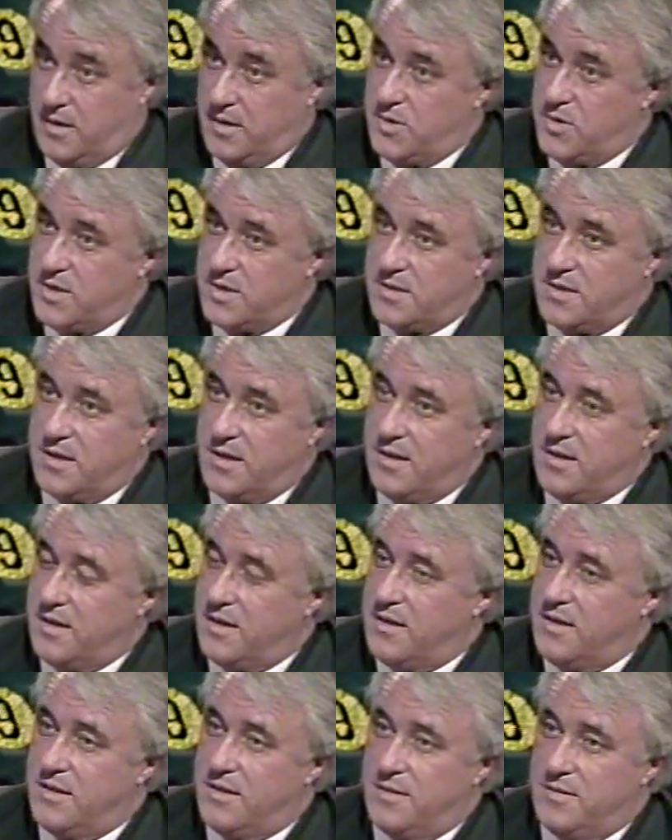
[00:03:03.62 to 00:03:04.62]
interesting
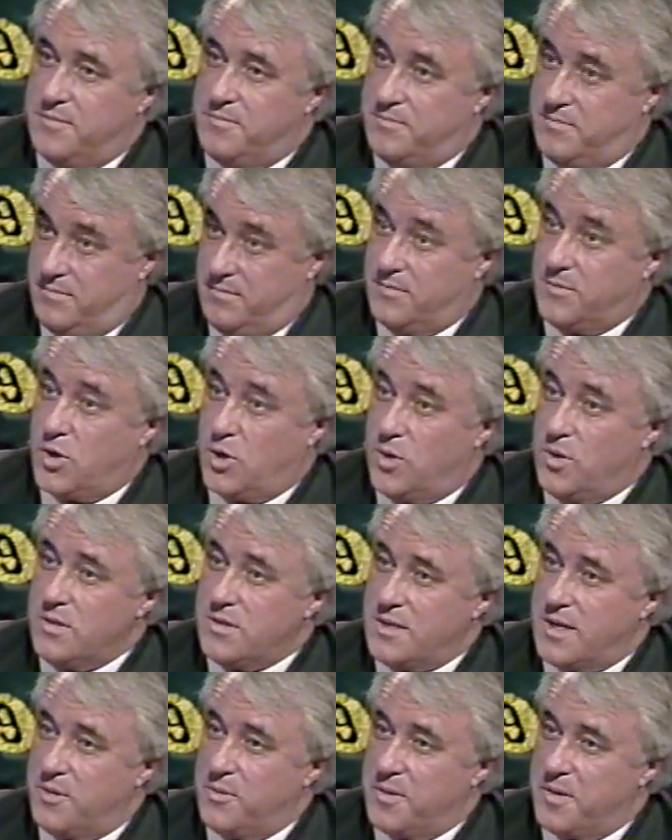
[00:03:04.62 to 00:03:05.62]
um,
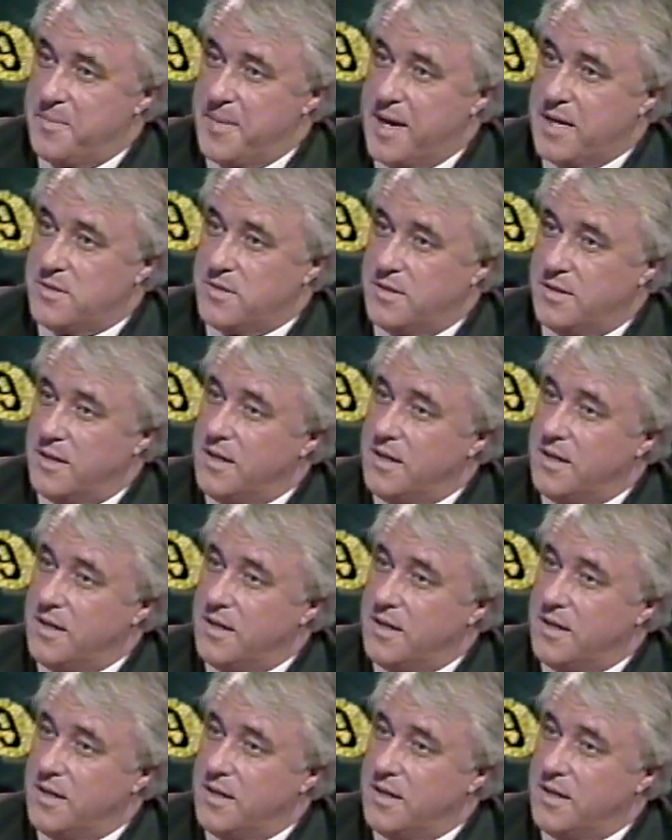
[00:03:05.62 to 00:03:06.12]
course, I would imagine.